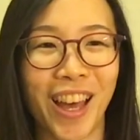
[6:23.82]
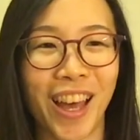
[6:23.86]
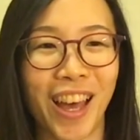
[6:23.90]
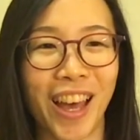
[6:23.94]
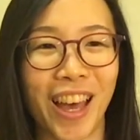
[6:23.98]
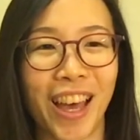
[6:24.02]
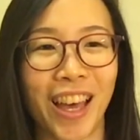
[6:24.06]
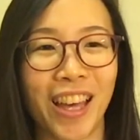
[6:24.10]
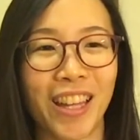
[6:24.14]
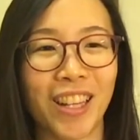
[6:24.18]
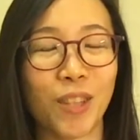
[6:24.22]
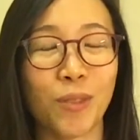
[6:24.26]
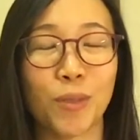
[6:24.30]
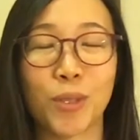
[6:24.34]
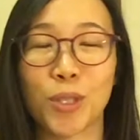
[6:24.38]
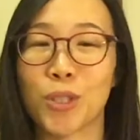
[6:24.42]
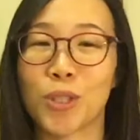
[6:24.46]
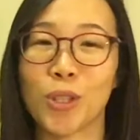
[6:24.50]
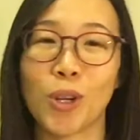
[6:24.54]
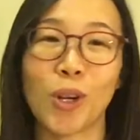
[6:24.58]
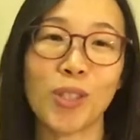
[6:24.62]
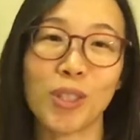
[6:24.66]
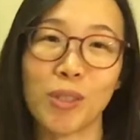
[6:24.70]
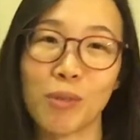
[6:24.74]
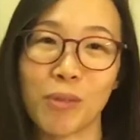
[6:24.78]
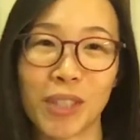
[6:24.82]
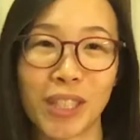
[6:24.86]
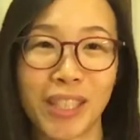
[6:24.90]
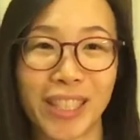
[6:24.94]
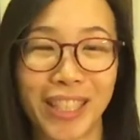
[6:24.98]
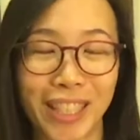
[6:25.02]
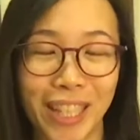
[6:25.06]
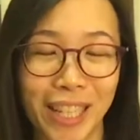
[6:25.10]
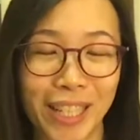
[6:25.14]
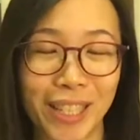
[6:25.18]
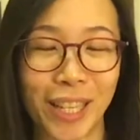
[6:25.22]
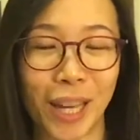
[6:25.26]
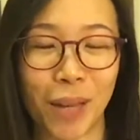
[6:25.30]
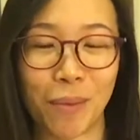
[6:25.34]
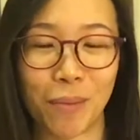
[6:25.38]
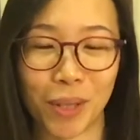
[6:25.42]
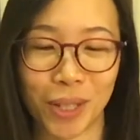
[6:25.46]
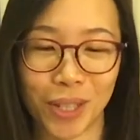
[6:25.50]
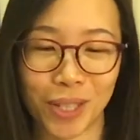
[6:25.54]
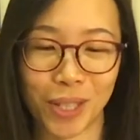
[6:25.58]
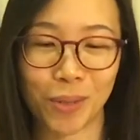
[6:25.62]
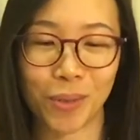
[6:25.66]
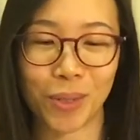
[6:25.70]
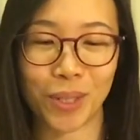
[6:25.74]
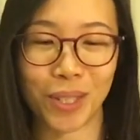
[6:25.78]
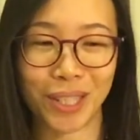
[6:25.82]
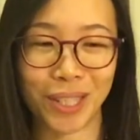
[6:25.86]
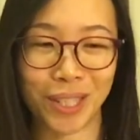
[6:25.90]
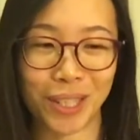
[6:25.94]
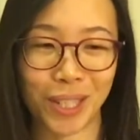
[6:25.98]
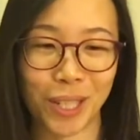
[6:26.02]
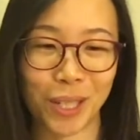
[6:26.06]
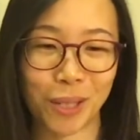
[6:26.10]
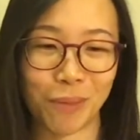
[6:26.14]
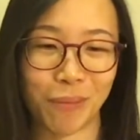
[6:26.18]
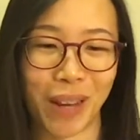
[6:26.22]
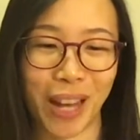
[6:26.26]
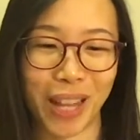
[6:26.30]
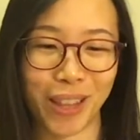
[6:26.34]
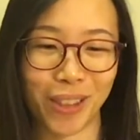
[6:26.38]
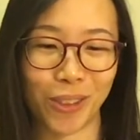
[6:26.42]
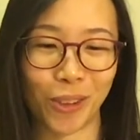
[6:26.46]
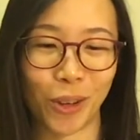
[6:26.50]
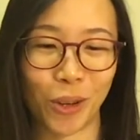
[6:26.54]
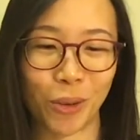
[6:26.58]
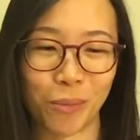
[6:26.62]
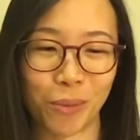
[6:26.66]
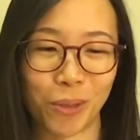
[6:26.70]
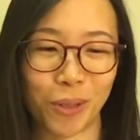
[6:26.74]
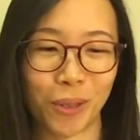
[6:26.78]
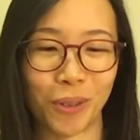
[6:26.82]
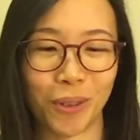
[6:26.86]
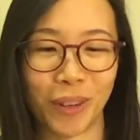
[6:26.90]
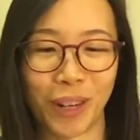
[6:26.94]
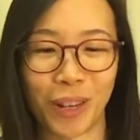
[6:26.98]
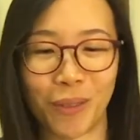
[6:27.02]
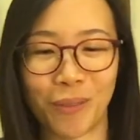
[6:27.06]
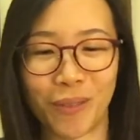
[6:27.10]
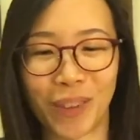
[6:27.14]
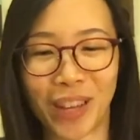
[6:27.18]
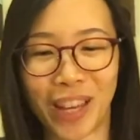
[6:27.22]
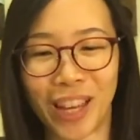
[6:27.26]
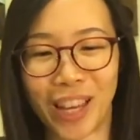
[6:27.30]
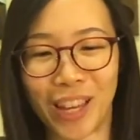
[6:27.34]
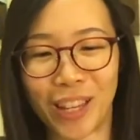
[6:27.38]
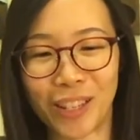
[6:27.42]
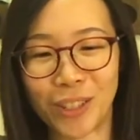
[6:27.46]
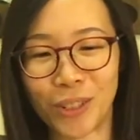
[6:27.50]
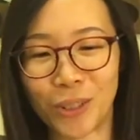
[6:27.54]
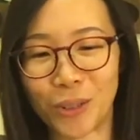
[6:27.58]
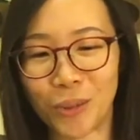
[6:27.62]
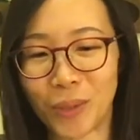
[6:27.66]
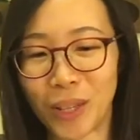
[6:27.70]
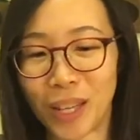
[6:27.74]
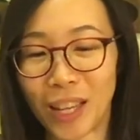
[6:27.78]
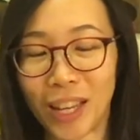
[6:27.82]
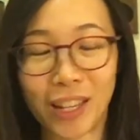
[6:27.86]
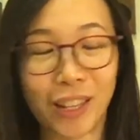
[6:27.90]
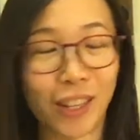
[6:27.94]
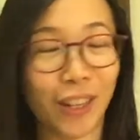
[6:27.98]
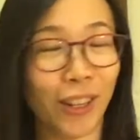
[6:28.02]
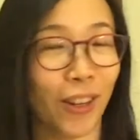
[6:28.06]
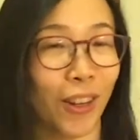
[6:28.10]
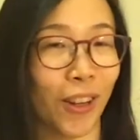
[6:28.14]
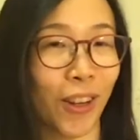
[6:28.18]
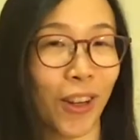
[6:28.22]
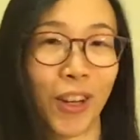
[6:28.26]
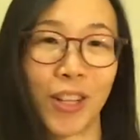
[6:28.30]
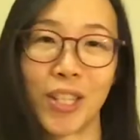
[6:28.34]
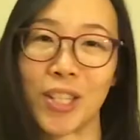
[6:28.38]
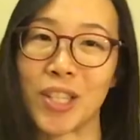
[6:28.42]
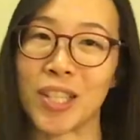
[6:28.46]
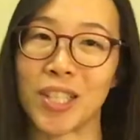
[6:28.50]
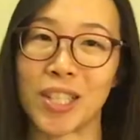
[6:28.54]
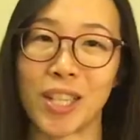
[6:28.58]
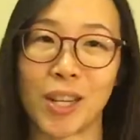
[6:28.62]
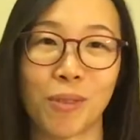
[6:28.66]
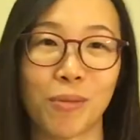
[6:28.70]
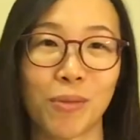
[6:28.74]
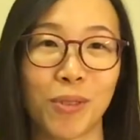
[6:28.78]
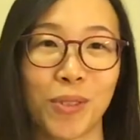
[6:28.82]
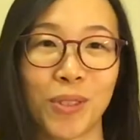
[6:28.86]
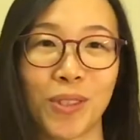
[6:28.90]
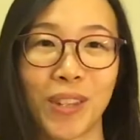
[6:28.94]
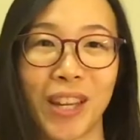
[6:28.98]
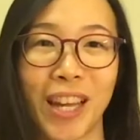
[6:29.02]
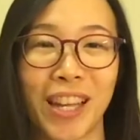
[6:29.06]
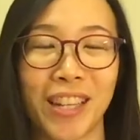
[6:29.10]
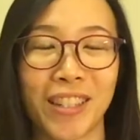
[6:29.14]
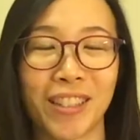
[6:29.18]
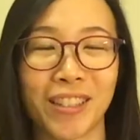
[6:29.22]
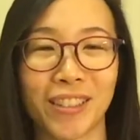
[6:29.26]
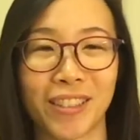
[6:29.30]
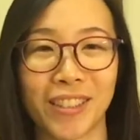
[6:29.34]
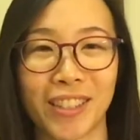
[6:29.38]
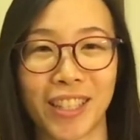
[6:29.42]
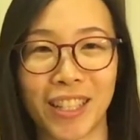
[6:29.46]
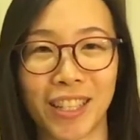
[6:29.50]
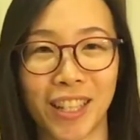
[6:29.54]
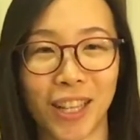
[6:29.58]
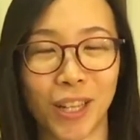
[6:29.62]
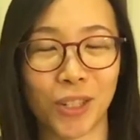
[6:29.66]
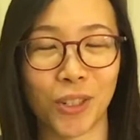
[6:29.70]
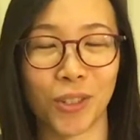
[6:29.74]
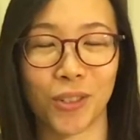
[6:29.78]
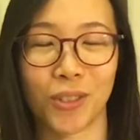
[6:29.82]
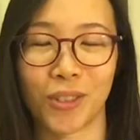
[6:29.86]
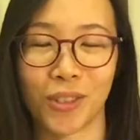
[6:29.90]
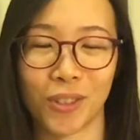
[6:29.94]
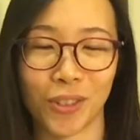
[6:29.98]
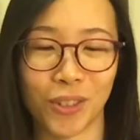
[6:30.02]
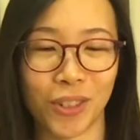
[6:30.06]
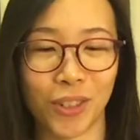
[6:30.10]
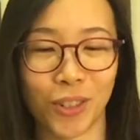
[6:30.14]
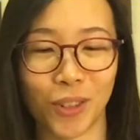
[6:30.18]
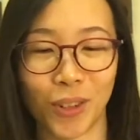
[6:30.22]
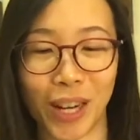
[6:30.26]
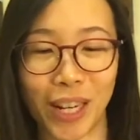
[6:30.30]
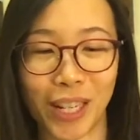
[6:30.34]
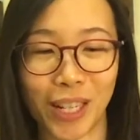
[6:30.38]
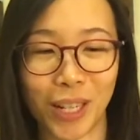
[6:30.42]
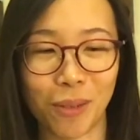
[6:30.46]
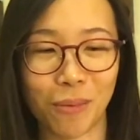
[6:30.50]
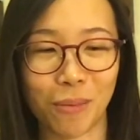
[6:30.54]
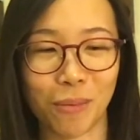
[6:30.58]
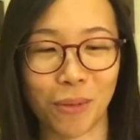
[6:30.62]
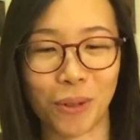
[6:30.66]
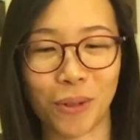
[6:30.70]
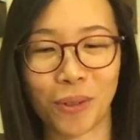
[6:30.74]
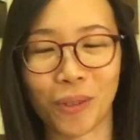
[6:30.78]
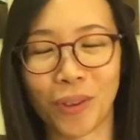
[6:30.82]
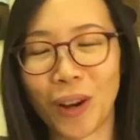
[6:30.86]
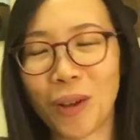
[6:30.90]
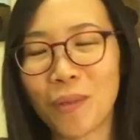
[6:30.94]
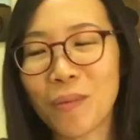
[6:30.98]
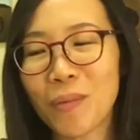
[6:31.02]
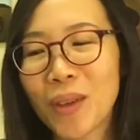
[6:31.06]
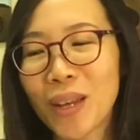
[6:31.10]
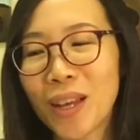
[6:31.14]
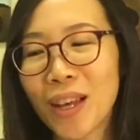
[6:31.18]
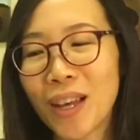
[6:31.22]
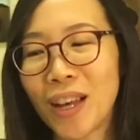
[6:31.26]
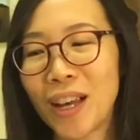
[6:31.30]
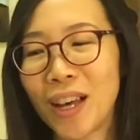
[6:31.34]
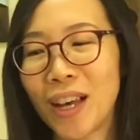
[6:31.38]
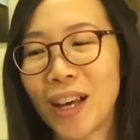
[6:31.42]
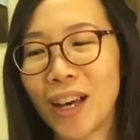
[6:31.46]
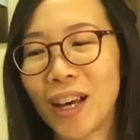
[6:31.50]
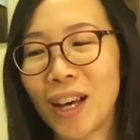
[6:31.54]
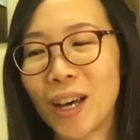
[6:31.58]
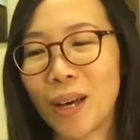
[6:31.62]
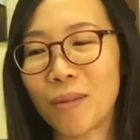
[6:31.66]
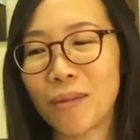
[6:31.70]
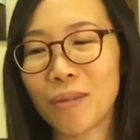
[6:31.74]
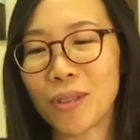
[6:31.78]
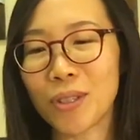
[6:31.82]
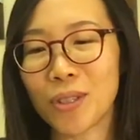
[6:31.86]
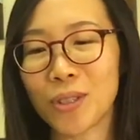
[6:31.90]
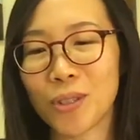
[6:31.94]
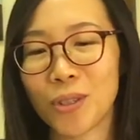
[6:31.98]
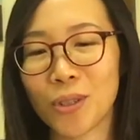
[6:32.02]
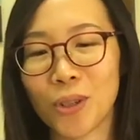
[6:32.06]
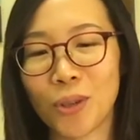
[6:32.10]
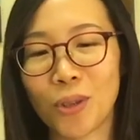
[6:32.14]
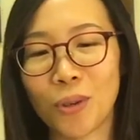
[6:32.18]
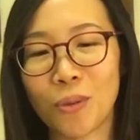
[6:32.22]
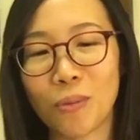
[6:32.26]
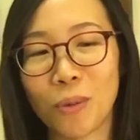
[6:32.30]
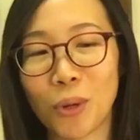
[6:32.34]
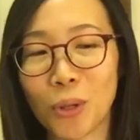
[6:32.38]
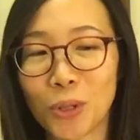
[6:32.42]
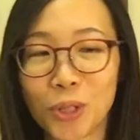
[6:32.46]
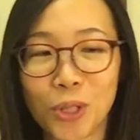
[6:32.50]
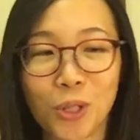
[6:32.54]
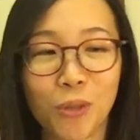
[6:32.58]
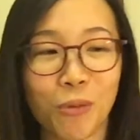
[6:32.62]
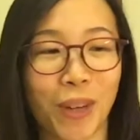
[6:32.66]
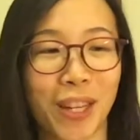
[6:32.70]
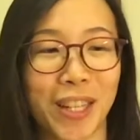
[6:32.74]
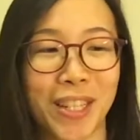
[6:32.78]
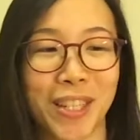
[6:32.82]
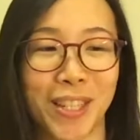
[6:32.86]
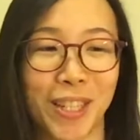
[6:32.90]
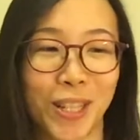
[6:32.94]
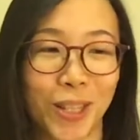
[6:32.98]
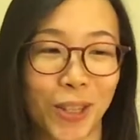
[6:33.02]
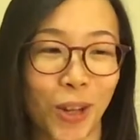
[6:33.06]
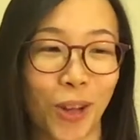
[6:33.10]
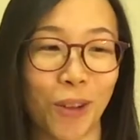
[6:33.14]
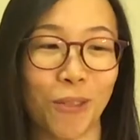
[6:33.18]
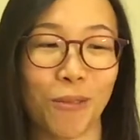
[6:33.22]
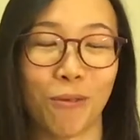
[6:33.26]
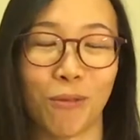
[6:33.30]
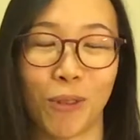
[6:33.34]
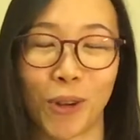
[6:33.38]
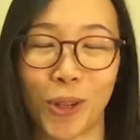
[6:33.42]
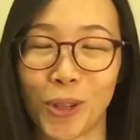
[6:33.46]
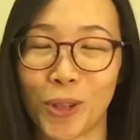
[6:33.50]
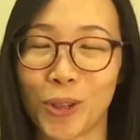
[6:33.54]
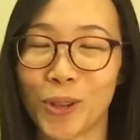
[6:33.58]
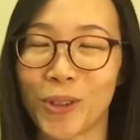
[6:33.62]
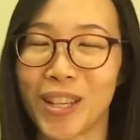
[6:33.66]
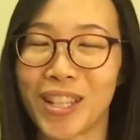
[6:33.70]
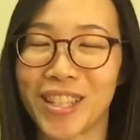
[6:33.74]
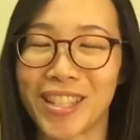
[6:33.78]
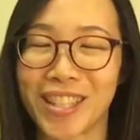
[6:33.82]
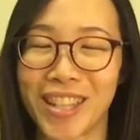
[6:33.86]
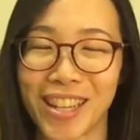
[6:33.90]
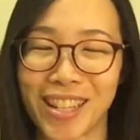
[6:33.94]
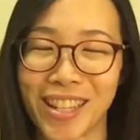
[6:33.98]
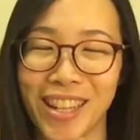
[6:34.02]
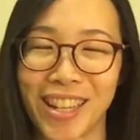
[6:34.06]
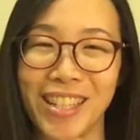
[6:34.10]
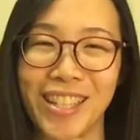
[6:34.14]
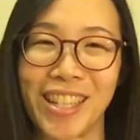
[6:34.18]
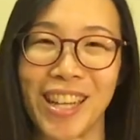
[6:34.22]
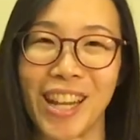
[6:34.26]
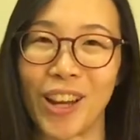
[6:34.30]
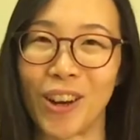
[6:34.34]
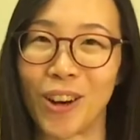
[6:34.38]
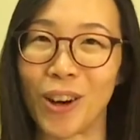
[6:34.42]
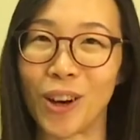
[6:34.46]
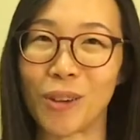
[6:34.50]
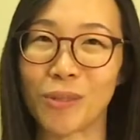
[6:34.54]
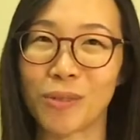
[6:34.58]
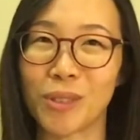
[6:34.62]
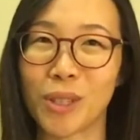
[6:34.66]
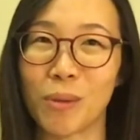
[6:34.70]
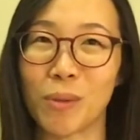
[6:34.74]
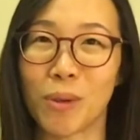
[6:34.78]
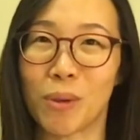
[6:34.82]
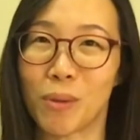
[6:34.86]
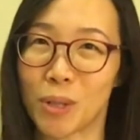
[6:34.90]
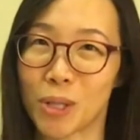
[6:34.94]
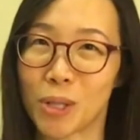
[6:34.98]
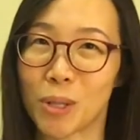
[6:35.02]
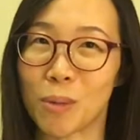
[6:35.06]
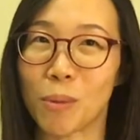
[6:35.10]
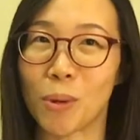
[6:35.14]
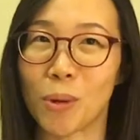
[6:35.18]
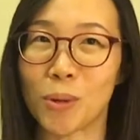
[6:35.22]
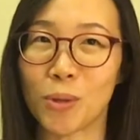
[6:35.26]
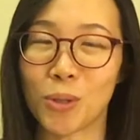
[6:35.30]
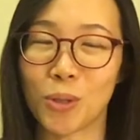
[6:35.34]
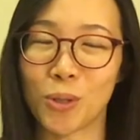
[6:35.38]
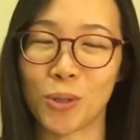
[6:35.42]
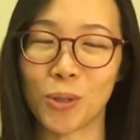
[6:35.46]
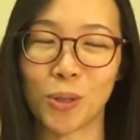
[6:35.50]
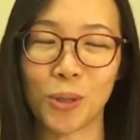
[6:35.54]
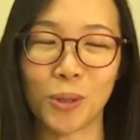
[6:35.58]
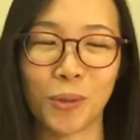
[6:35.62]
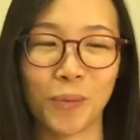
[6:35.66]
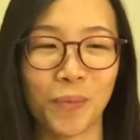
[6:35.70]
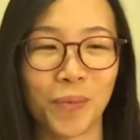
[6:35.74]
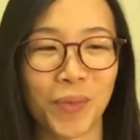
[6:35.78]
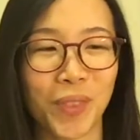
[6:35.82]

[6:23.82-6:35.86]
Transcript: And it was so difficult at that time because it was a 6-month-long program, and we had a lot of stuff to handle in that training program. So most of us did not follow and take that day off that we were supposed to.